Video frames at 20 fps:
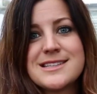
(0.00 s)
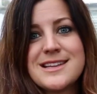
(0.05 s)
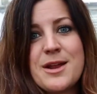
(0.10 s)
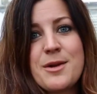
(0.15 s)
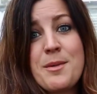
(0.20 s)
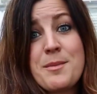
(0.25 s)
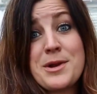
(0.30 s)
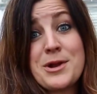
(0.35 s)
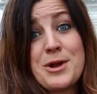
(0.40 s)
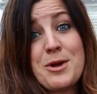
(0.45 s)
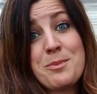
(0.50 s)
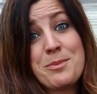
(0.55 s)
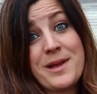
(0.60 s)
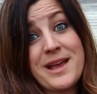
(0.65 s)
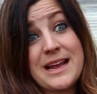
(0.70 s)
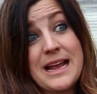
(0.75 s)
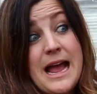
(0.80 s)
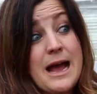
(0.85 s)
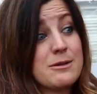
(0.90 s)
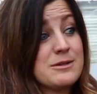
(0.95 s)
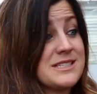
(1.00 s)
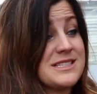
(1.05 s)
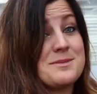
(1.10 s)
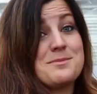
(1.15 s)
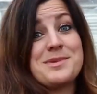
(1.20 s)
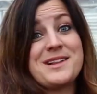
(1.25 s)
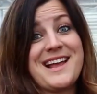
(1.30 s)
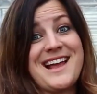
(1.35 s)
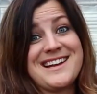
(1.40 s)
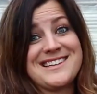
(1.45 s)
and then I'm gonna go pick out
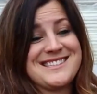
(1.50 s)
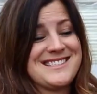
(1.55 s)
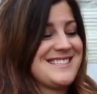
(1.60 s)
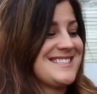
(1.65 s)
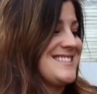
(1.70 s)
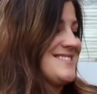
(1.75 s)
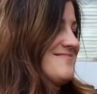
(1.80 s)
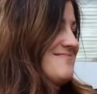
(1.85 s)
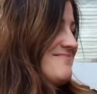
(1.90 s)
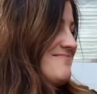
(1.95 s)
some plants.